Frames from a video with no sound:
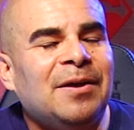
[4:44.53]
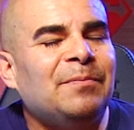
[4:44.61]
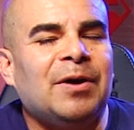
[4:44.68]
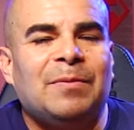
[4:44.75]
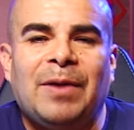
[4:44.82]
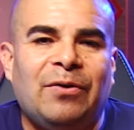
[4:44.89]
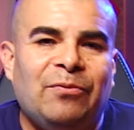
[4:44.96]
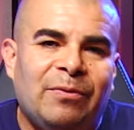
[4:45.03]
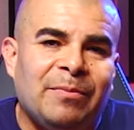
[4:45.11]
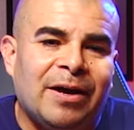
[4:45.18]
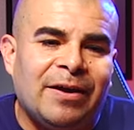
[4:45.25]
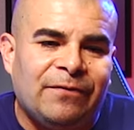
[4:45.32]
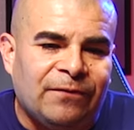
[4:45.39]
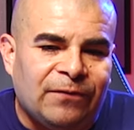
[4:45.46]
But
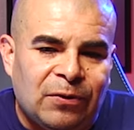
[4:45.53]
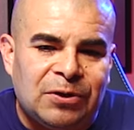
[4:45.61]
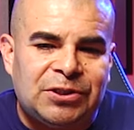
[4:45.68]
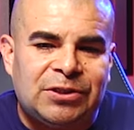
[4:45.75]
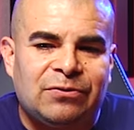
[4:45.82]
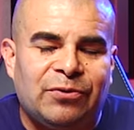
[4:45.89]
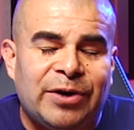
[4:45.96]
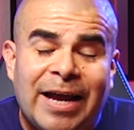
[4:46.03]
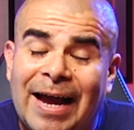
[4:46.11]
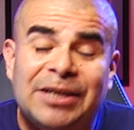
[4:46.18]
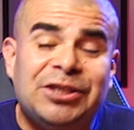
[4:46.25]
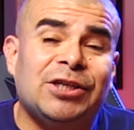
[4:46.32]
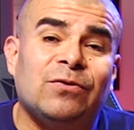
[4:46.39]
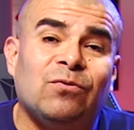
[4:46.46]
my first
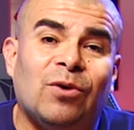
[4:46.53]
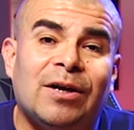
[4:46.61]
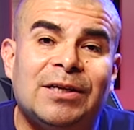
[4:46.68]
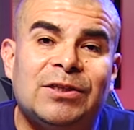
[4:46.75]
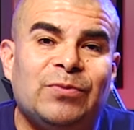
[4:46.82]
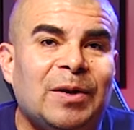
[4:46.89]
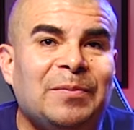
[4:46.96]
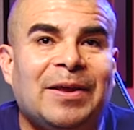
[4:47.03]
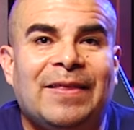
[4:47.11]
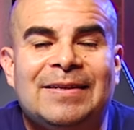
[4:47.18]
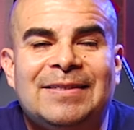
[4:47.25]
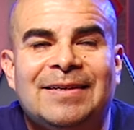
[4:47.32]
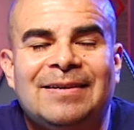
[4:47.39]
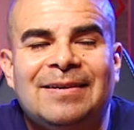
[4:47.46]
reaction was, wait a minute,
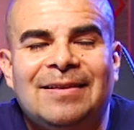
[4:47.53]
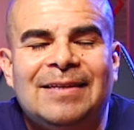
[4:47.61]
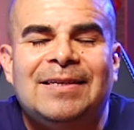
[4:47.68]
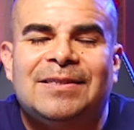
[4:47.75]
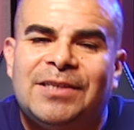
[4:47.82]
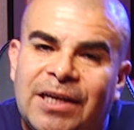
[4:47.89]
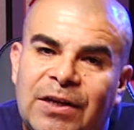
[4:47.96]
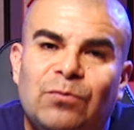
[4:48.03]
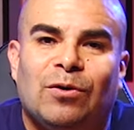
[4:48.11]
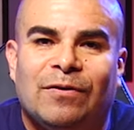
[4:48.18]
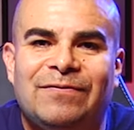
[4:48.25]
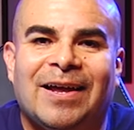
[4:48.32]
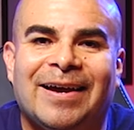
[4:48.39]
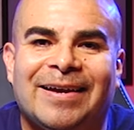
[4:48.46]
that's a Teen
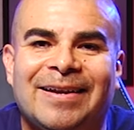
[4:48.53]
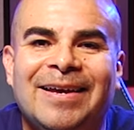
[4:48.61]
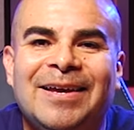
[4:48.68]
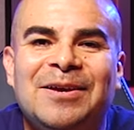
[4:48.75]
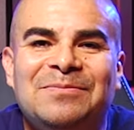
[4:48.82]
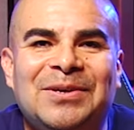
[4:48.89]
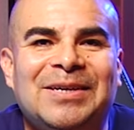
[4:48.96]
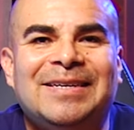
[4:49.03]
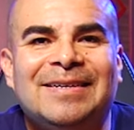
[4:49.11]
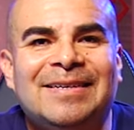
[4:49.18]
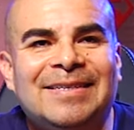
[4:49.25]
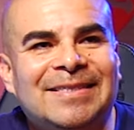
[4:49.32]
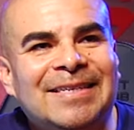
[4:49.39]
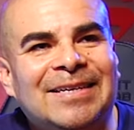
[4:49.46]
Wolf line.
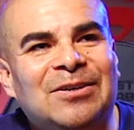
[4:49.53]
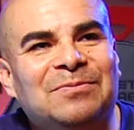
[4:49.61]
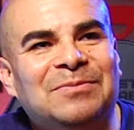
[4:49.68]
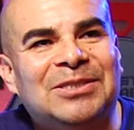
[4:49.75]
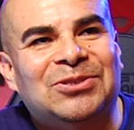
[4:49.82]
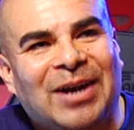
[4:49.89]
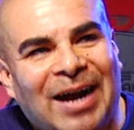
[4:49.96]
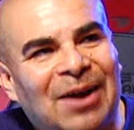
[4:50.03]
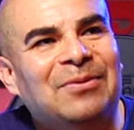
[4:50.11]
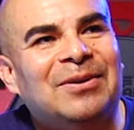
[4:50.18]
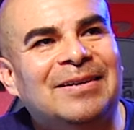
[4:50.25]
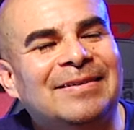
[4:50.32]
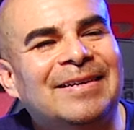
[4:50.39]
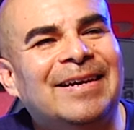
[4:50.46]
Because, Mr.
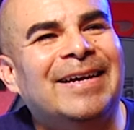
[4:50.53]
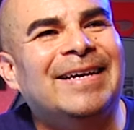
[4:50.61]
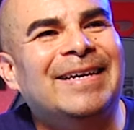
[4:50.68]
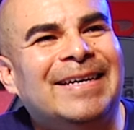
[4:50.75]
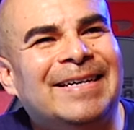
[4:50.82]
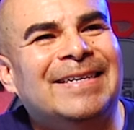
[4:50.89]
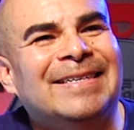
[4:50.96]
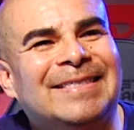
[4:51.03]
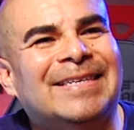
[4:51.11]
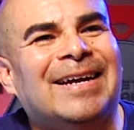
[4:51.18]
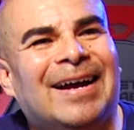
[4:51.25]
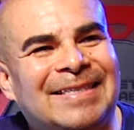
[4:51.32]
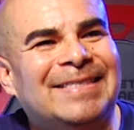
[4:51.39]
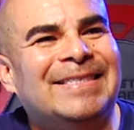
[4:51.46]
Howard,
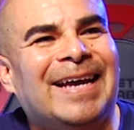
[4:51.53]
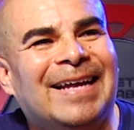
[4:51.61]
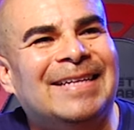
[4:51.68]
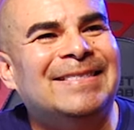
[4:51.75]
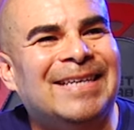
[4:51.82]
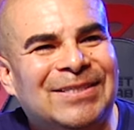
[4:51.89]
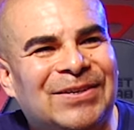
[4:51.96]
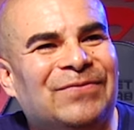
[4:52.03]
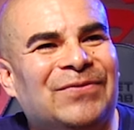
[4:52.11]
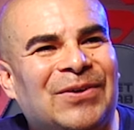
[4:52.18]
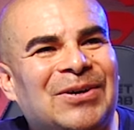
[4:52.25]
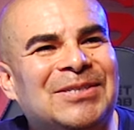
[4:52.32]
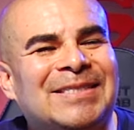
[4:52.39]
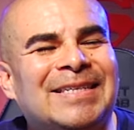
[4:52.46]
Scott's dad, says it
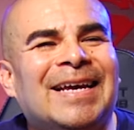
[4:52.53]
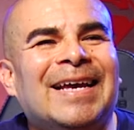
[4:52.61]
first.